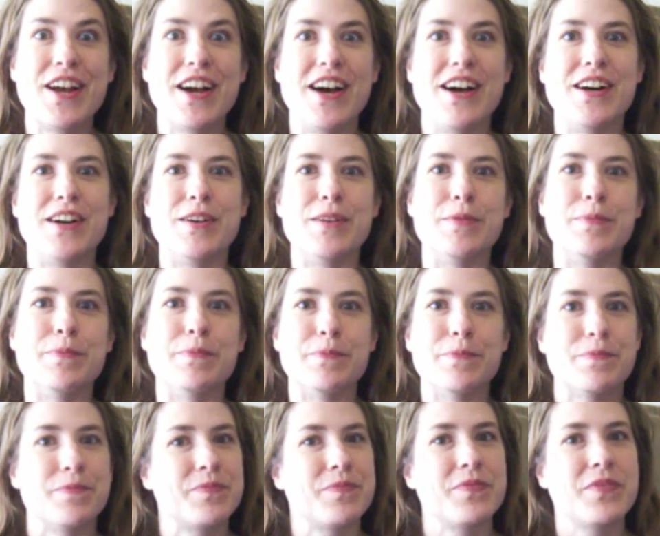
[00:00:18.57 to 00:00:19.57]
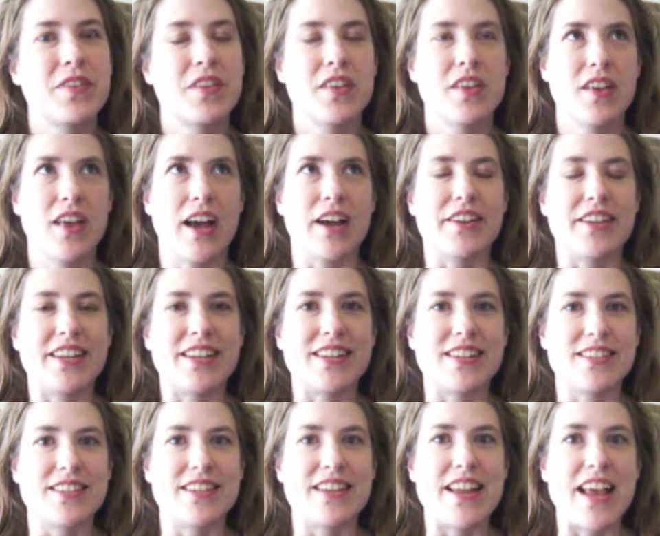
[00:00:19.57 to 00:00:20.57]
How do you get
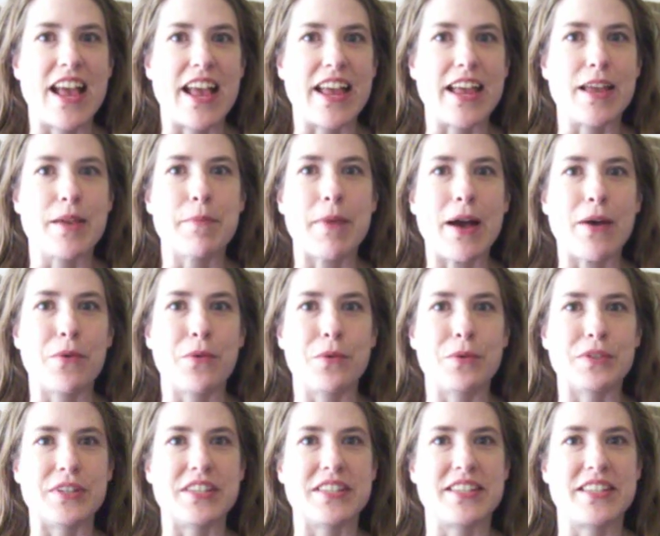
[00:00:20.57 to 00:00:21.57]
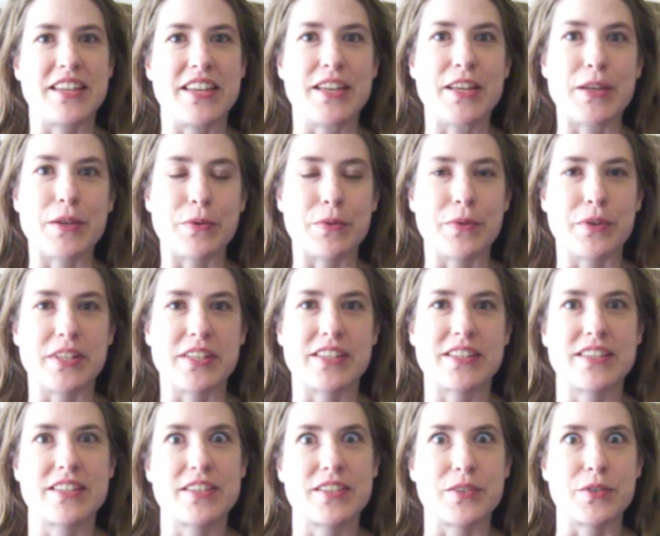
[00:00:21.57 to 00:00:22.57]
his name? How old is he? What's
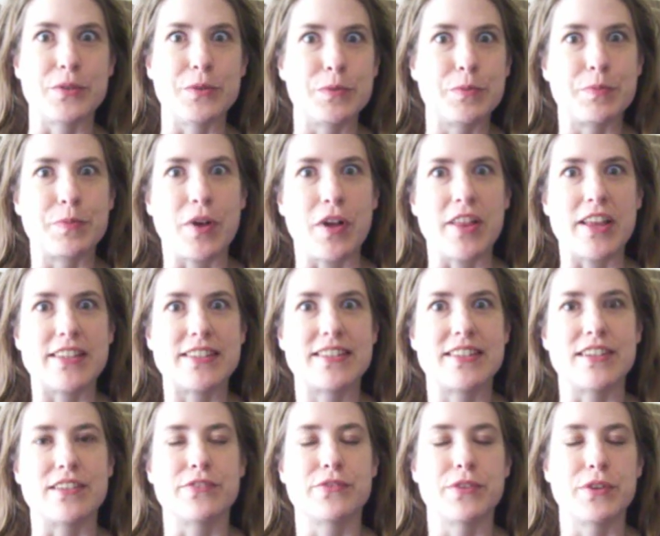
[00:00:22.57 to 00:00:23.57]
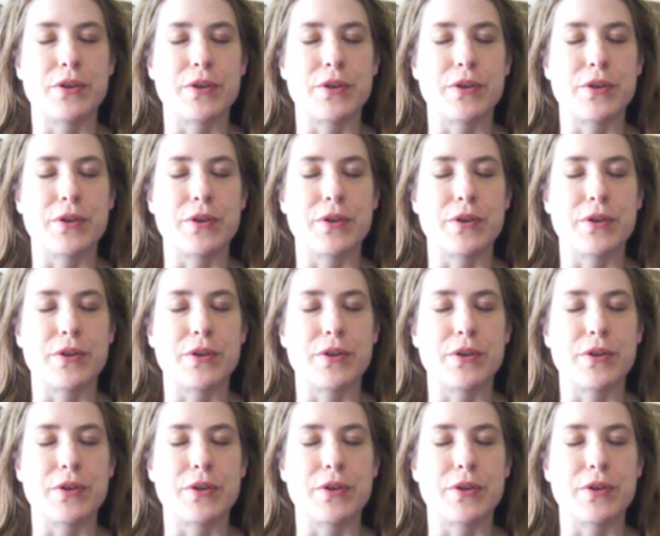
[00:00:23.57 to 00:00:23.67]
the scoop? All that stuff.